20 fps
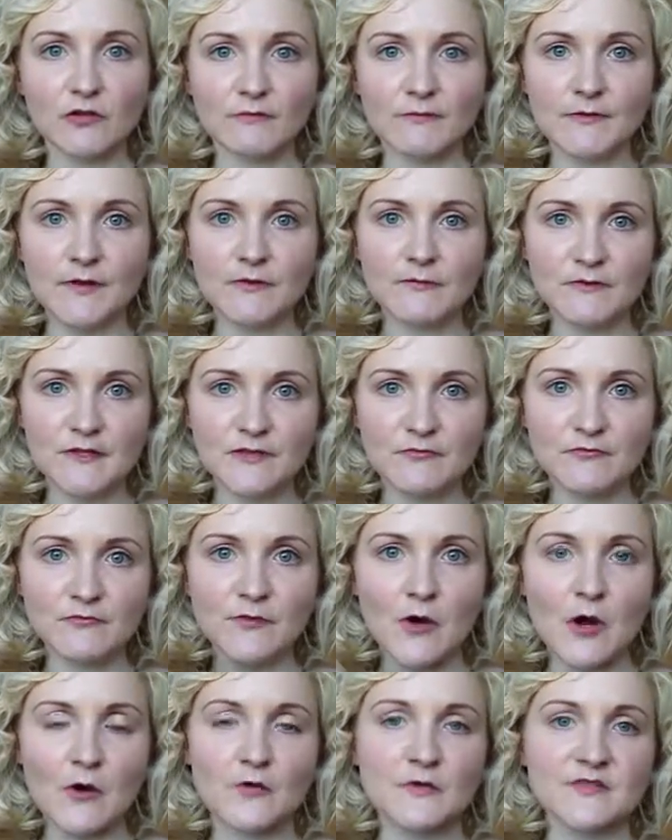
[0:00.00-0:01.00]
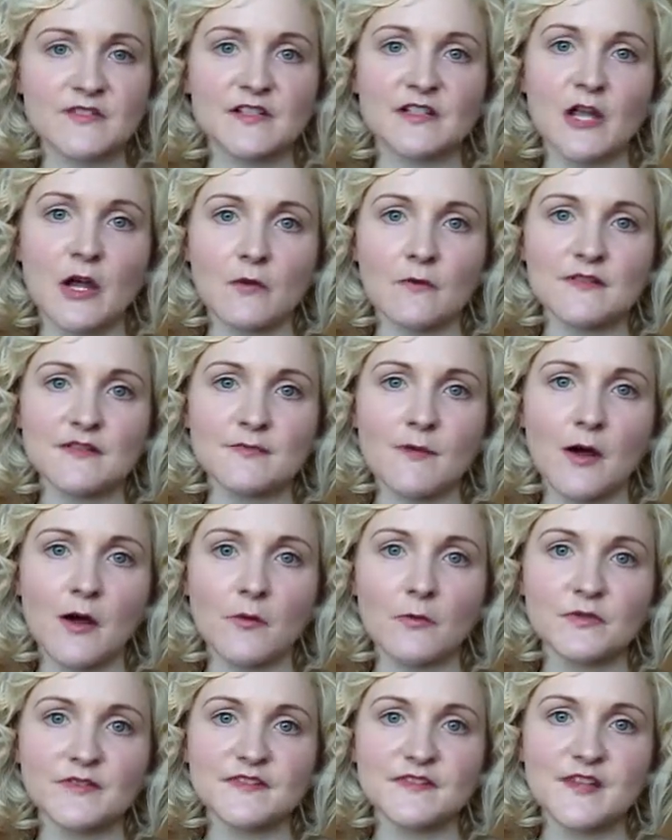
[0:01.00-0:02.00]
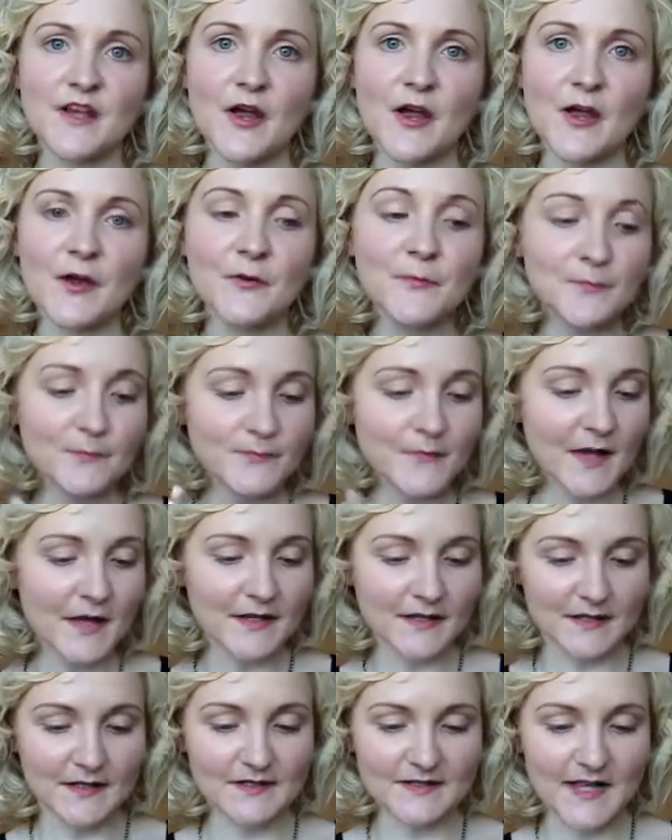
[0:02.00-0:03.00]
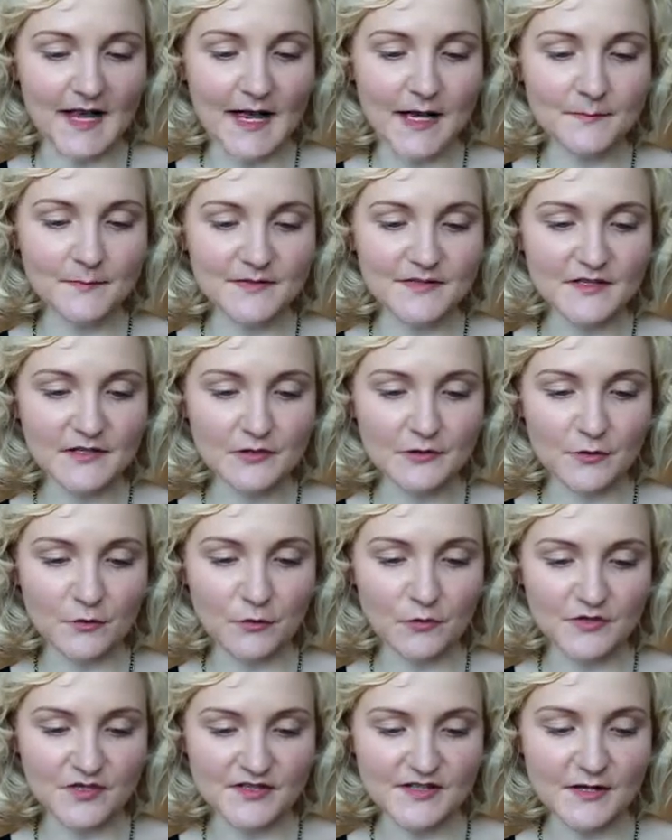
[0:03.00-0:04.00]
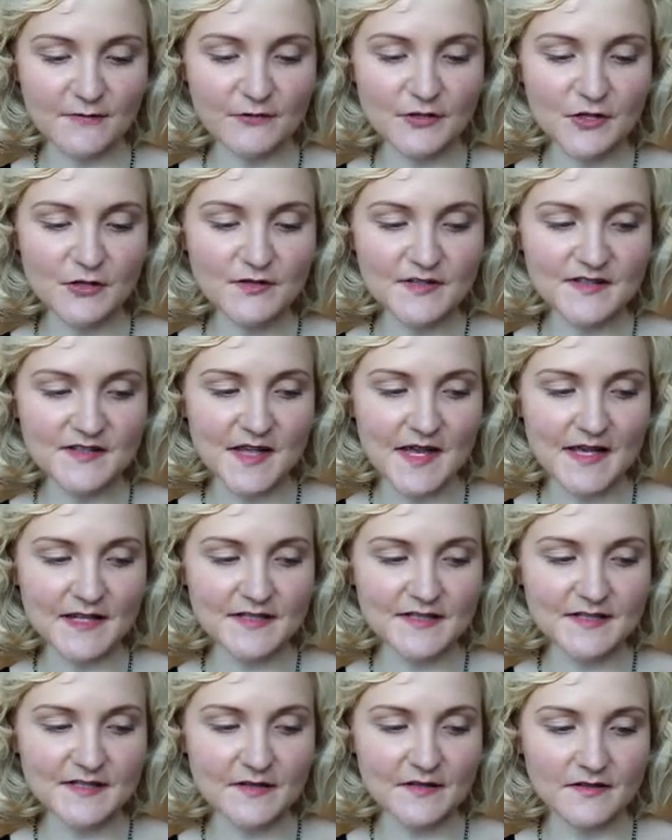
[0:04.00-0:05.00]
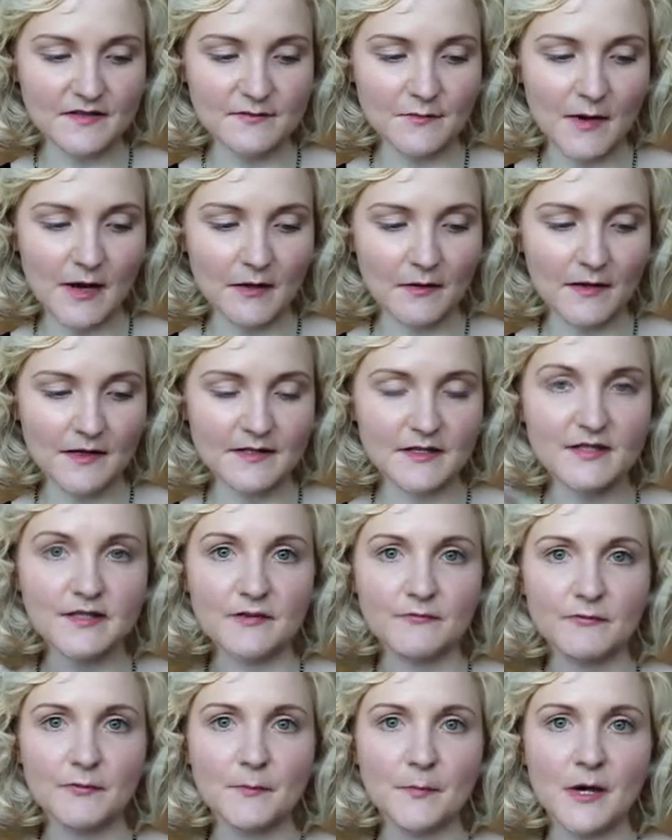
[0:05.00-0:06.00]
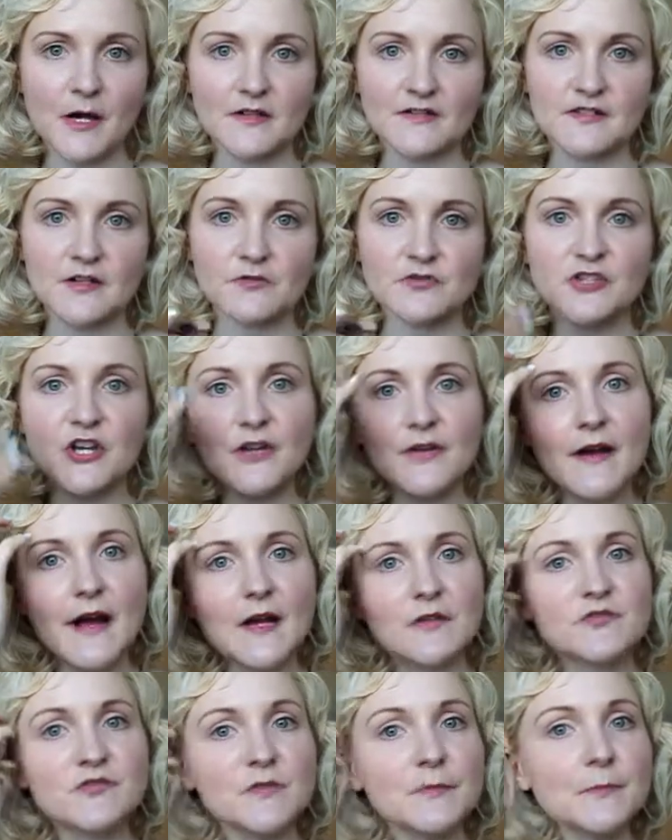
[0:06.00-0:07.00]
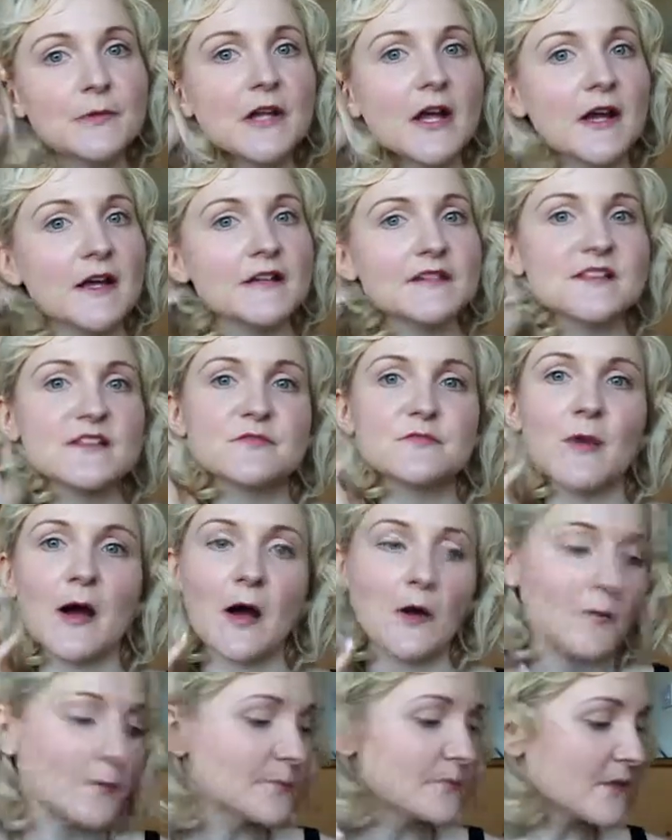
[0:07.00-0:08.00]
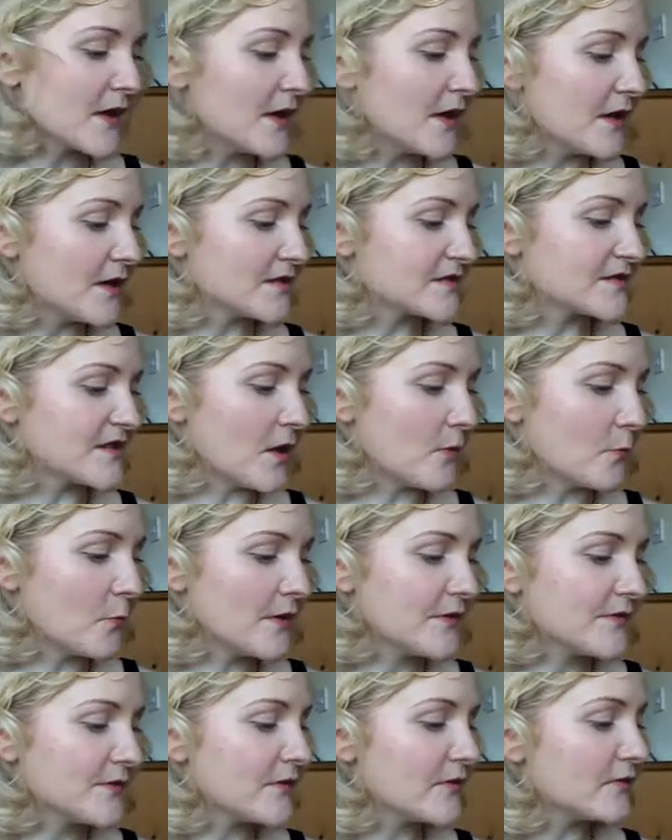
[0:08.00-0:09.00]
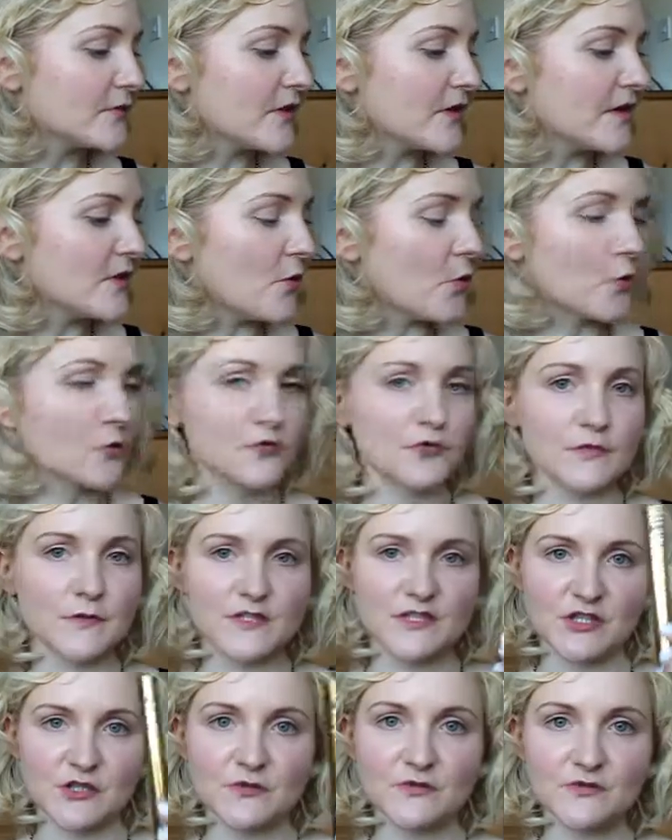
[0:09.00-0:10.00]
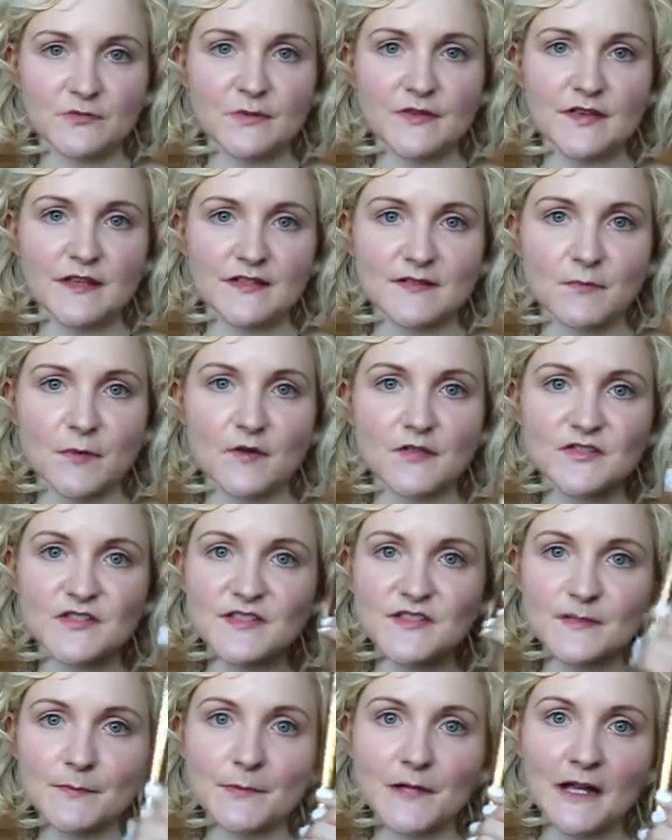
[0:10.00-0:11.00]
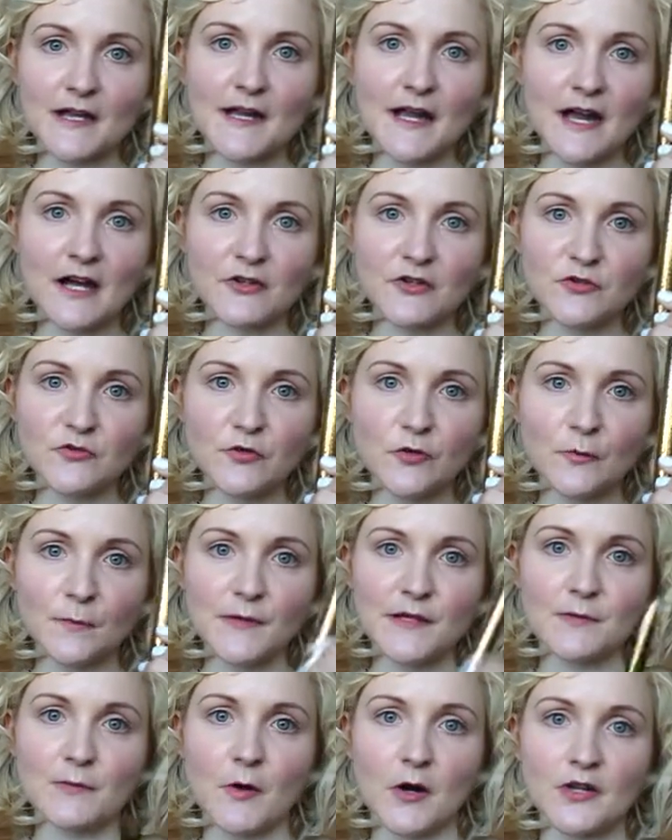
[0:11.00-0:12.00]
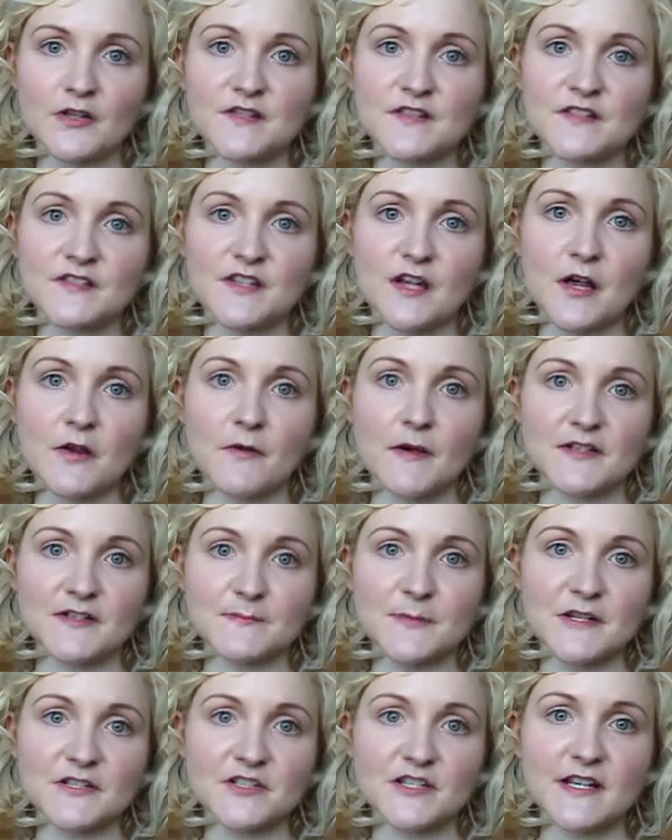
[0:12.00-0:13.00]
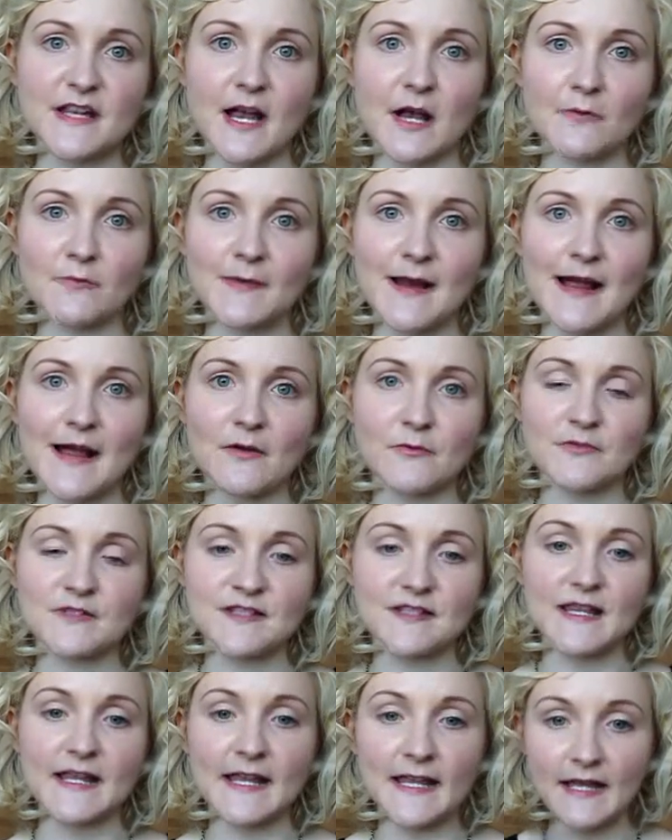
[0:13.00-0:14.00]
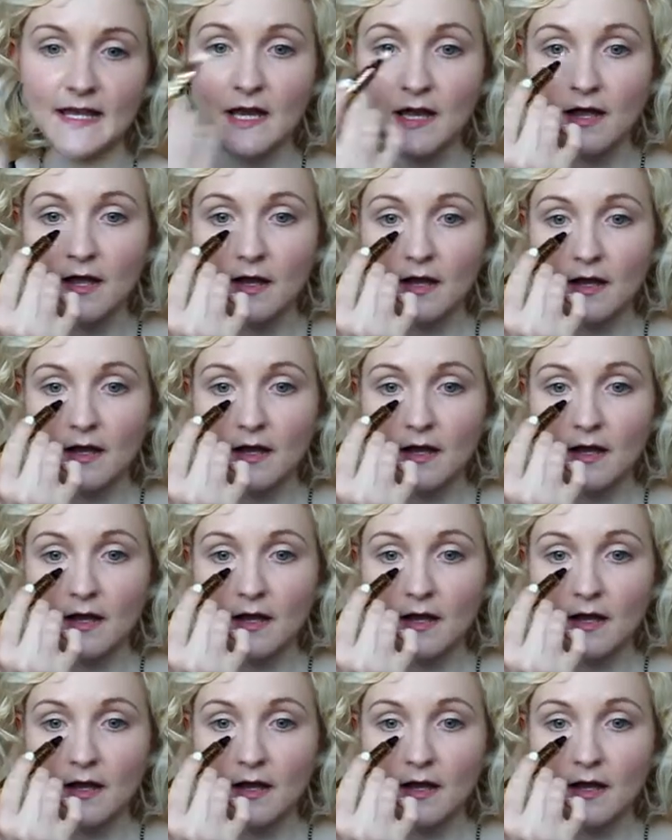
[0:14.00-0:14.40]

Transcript: lovely rose glow as well. So it's absolutely gorgeous. I've used this as well in the different parts. I'll show you how to apply it as well. So with the ordinary touche, with this one, just apply it how you normally would. So especially around the